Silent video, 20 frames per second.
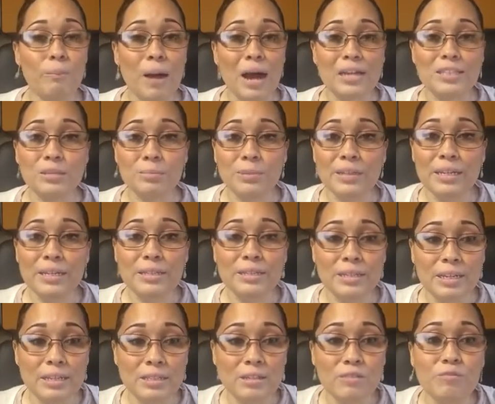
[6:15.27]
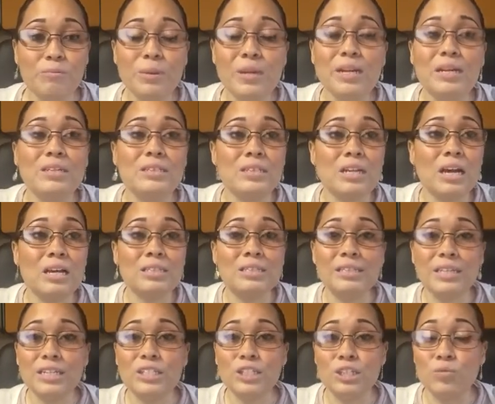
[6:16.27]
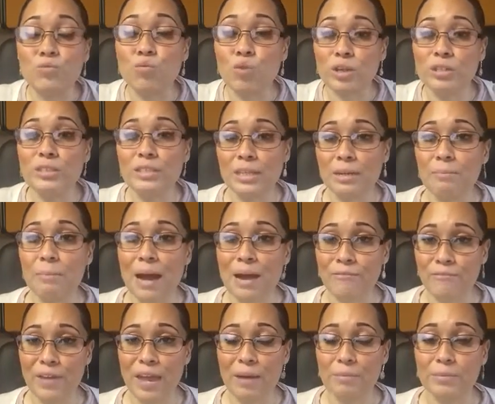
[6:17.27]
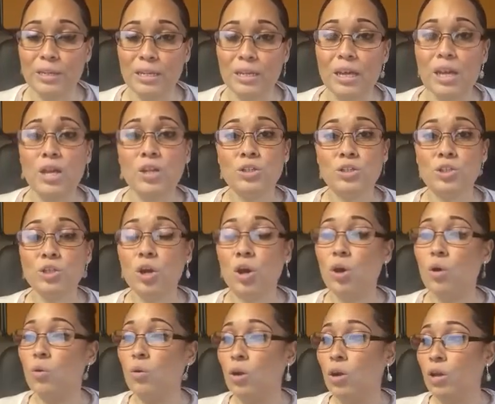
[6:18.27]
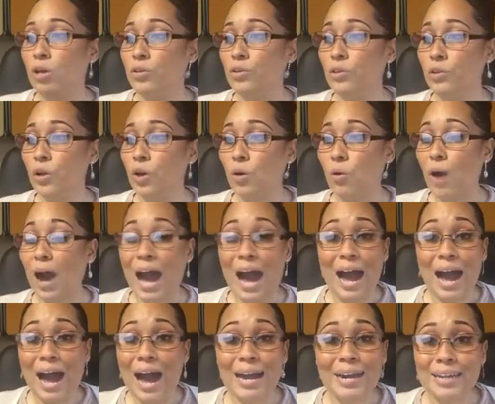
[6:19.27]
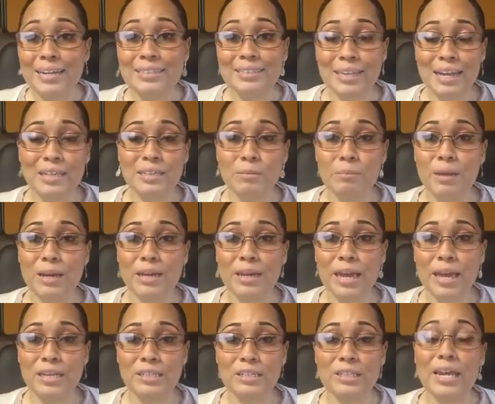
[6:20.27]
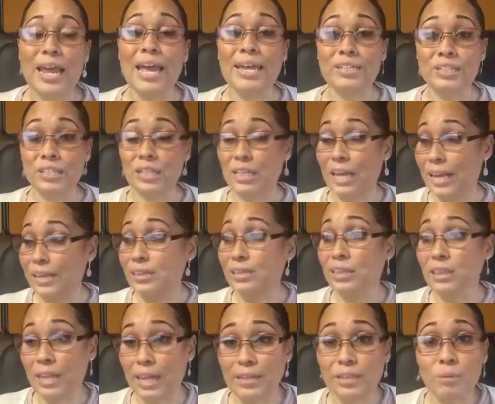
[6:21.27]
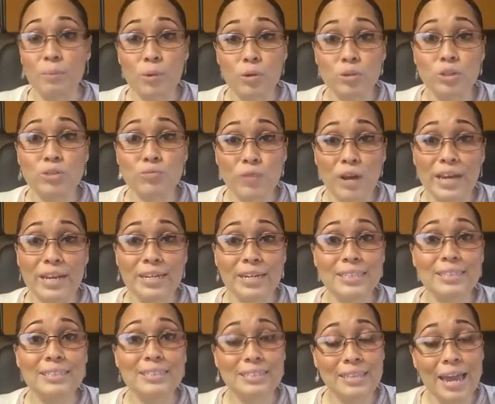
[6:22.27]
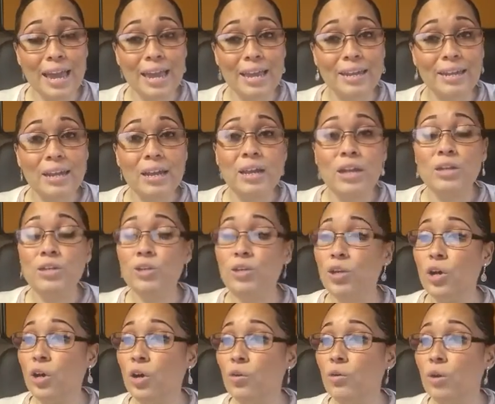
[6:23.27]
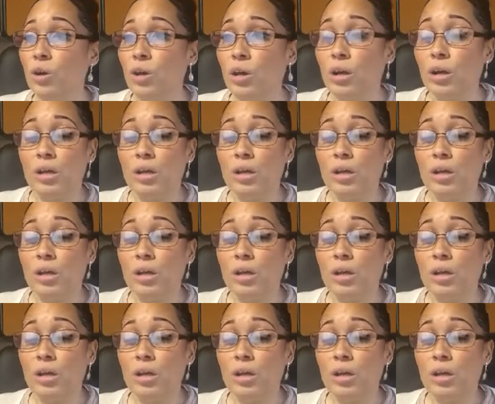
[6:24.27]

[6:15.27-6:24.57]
possibly addictive because addiction runs in my family. So you know, I, I didn't take the medication. And like like the person writing in said, you know,